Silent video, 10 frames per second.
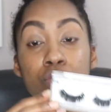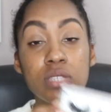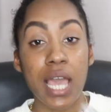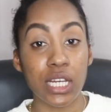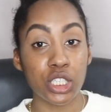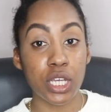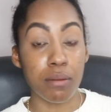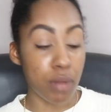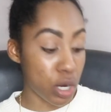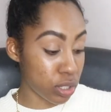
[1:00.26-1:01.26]
who's actually
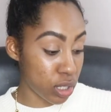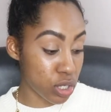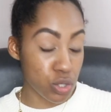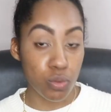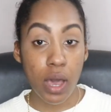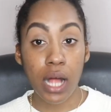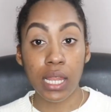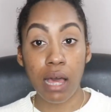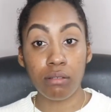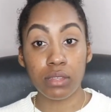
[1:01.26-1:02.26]
a model as
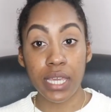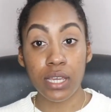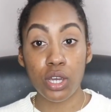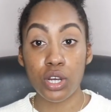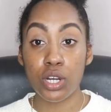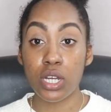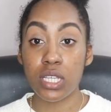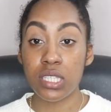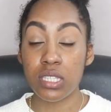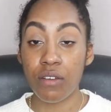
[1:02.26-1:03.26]
well. I'll link
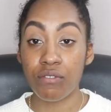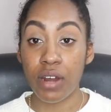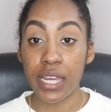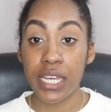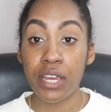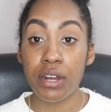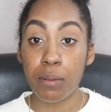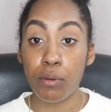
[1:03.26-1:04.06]
her stuff right here and